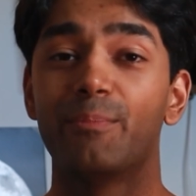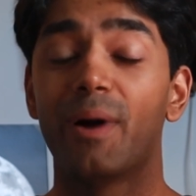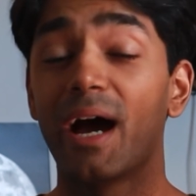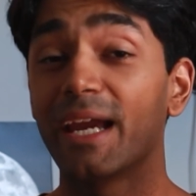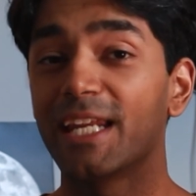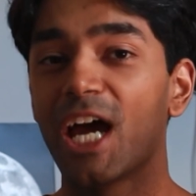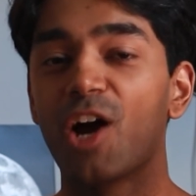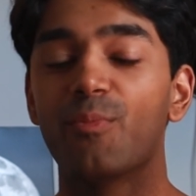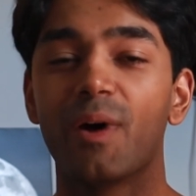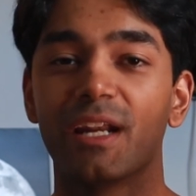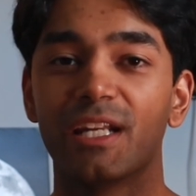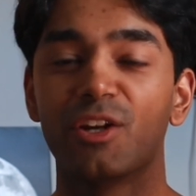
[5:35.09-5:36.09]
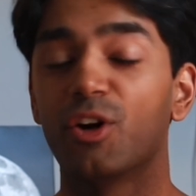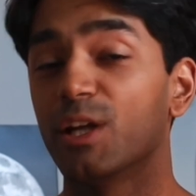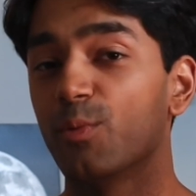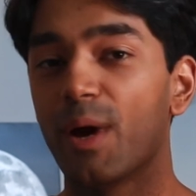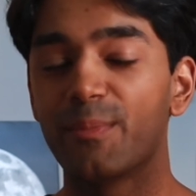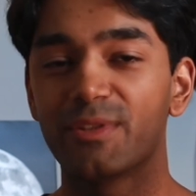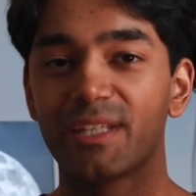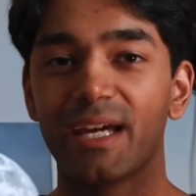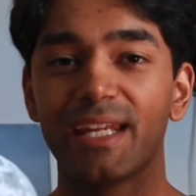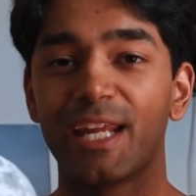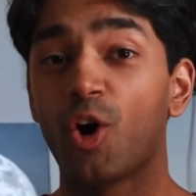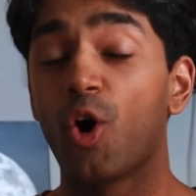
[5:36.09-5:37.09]
buy now button on a
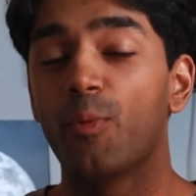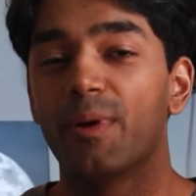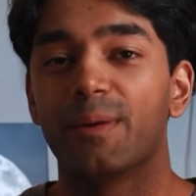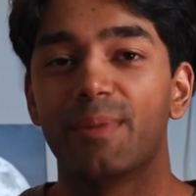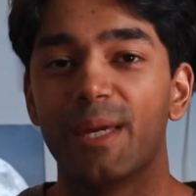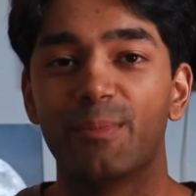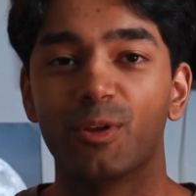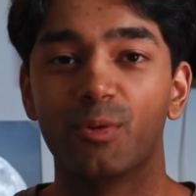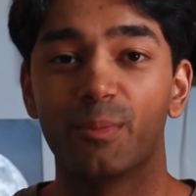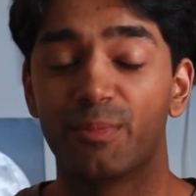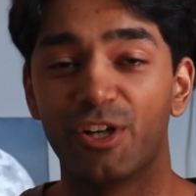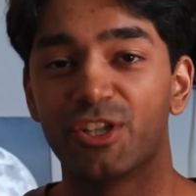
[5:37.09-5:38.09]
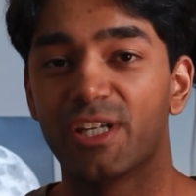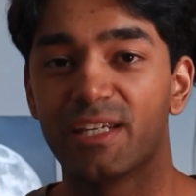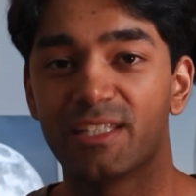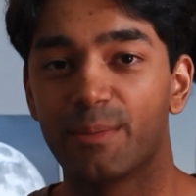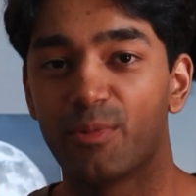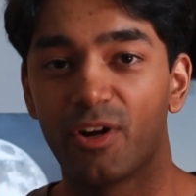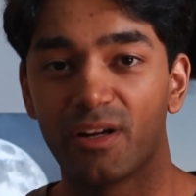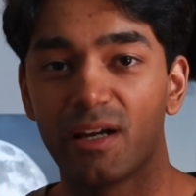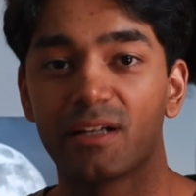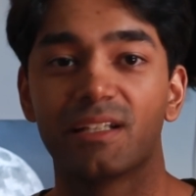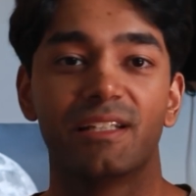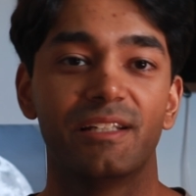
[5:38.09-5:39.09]
website and hoping people will purchase the
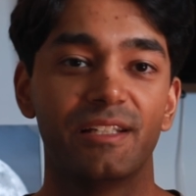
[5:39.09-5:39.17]
product.